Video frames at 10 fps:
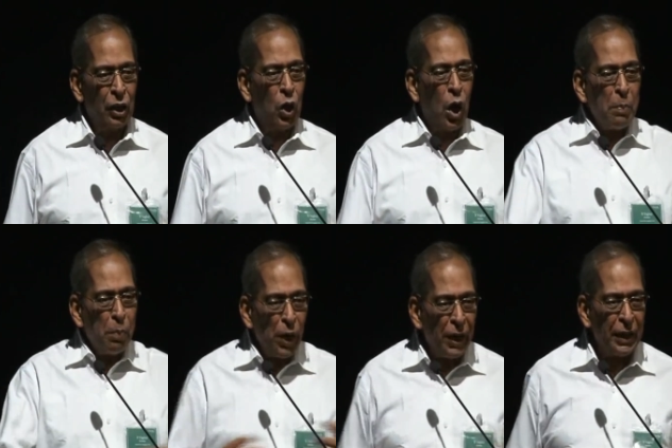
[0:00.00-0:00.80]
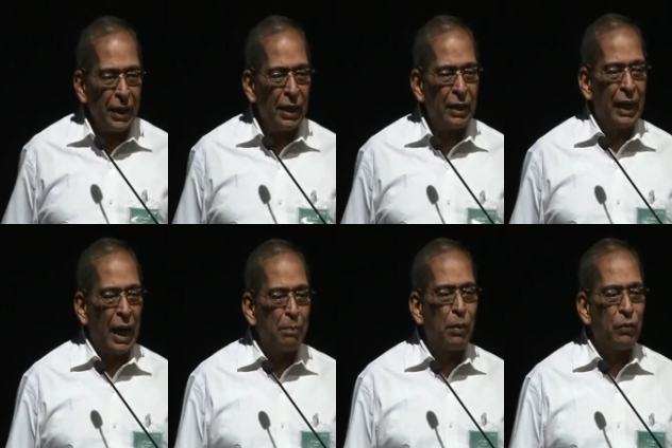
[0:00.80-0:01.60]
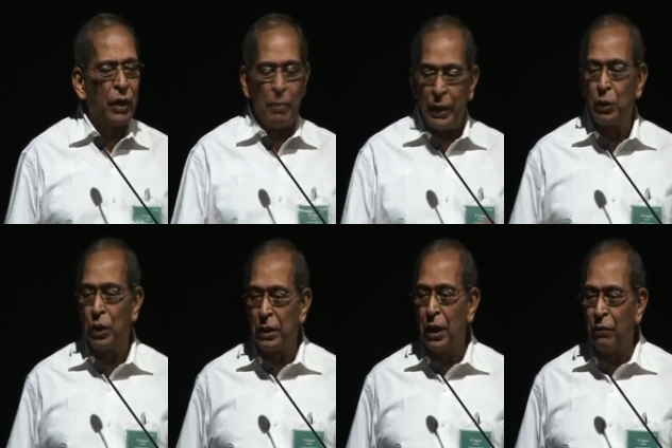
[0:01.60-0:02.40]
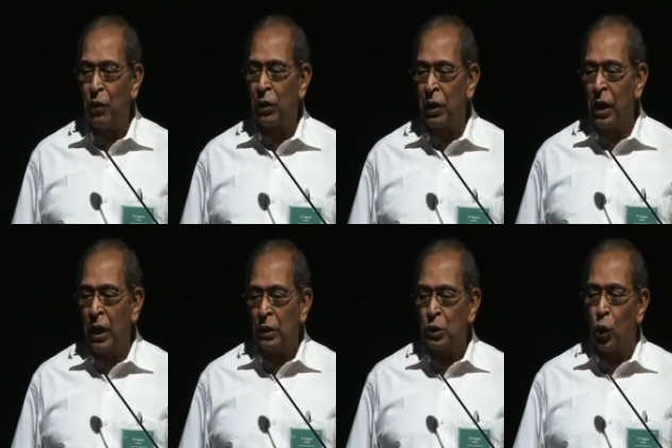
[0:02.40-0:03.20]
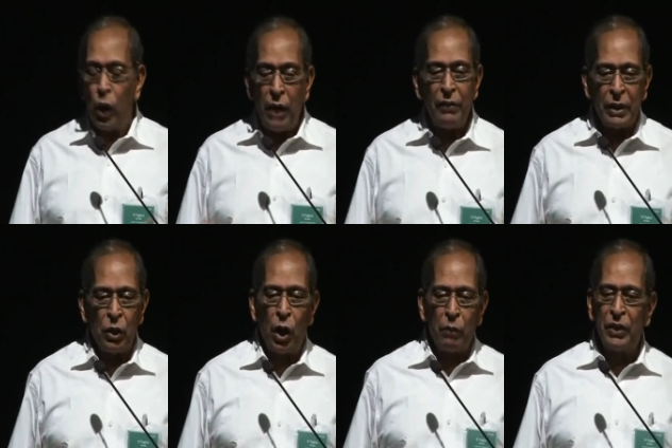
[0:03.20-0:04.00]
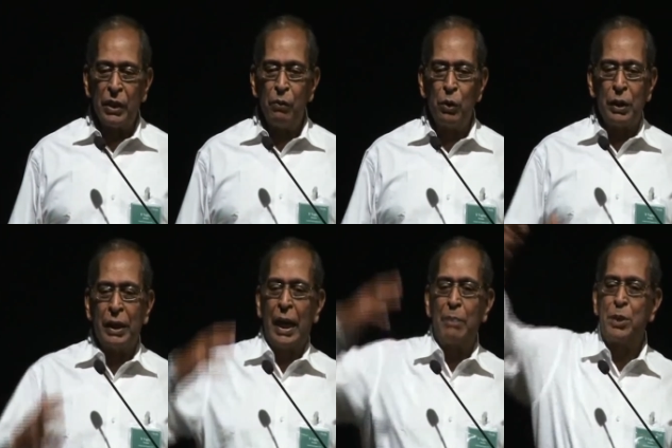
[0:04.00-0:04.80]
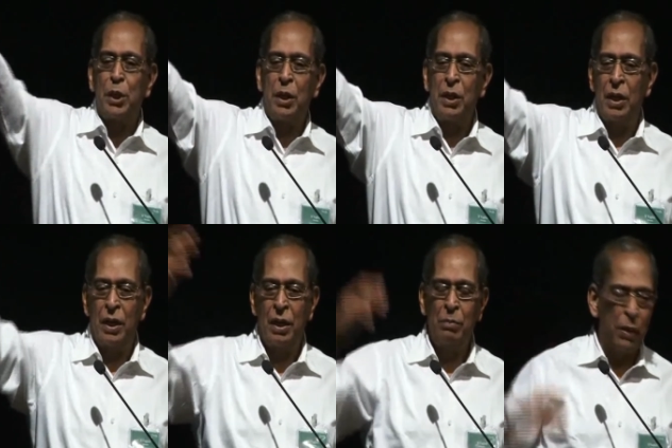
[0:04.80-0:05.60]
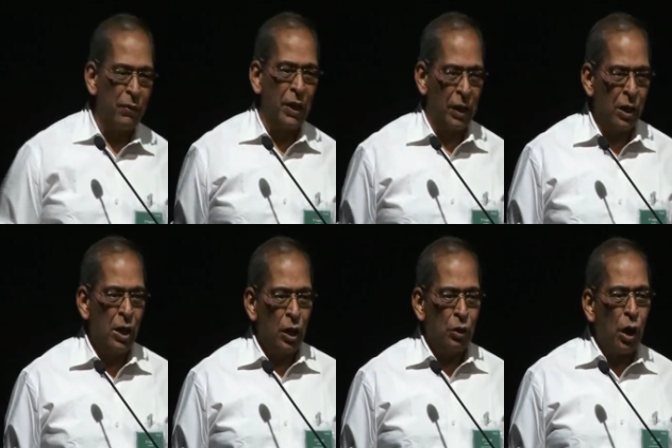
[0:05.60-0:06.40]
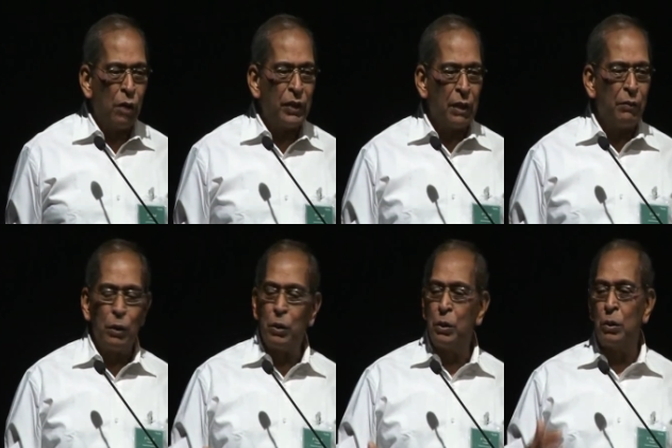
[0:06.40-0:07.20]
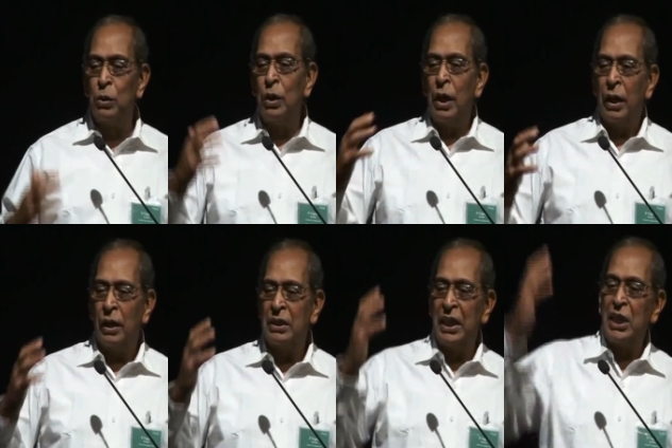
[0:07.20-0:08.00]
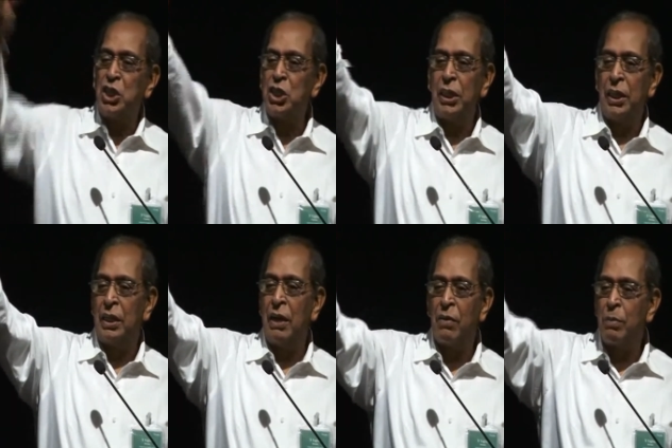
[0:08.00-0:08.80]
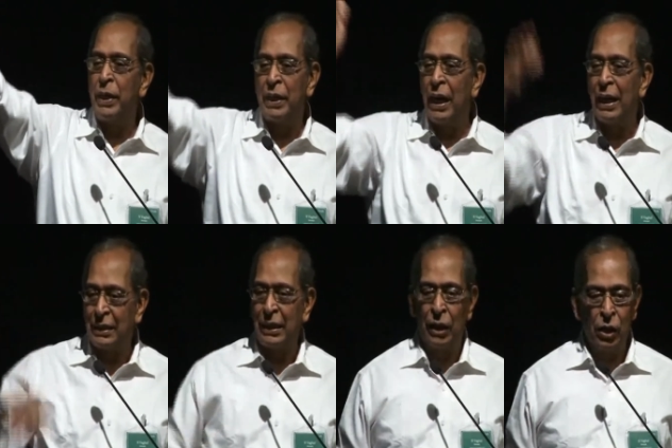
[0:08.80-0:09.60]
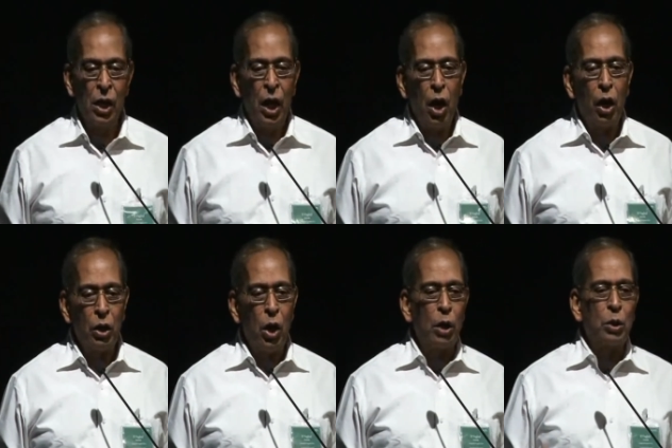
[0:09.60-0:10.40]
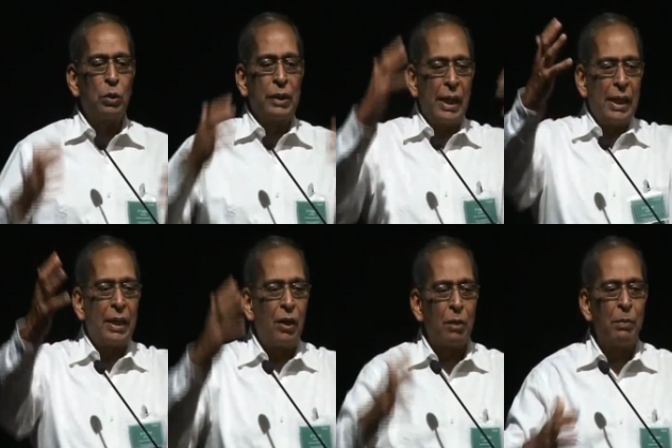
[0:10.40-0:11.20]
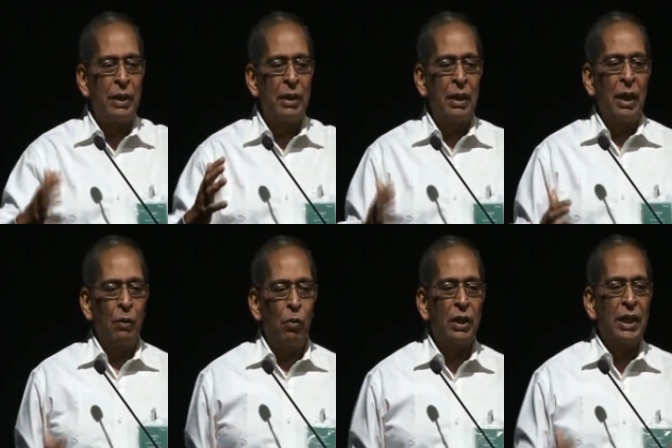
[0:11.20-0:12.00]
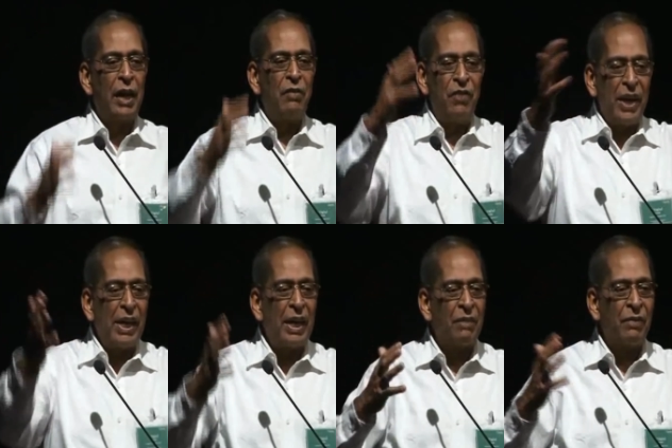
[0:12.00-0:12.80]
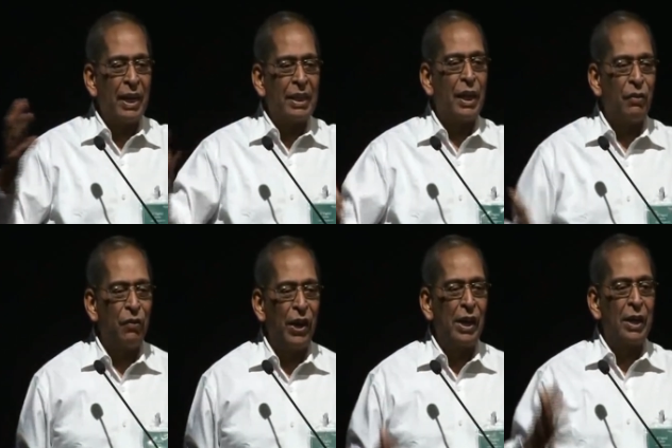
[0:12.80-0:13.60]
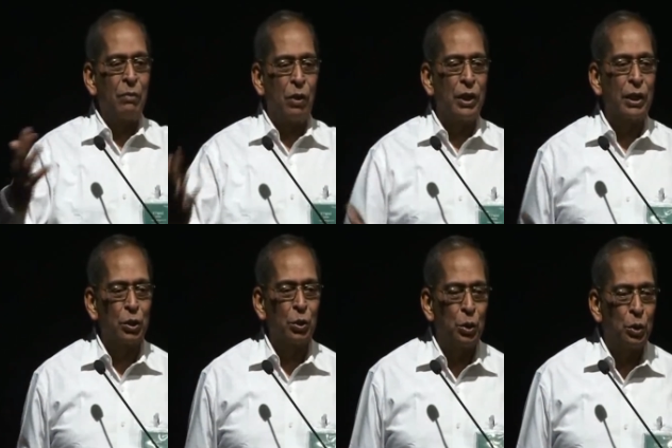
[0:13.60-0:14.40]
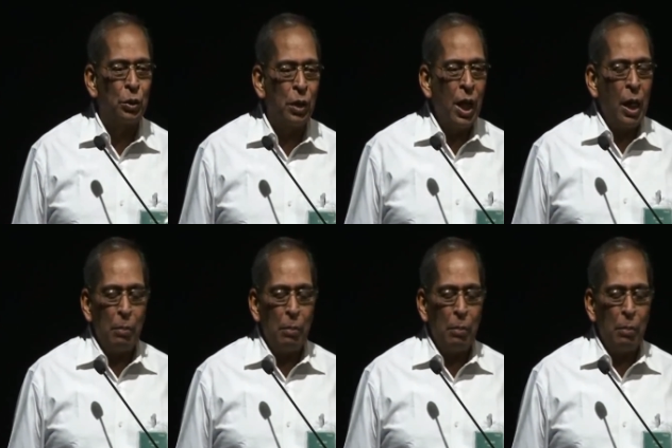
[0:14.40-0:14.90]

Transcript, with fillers: non-political type of coming together for solely with, not with a view to capture uh, power not with a view to uh, teach the government a lesson or not to tell the government what they have failed and where they have failed and what they should do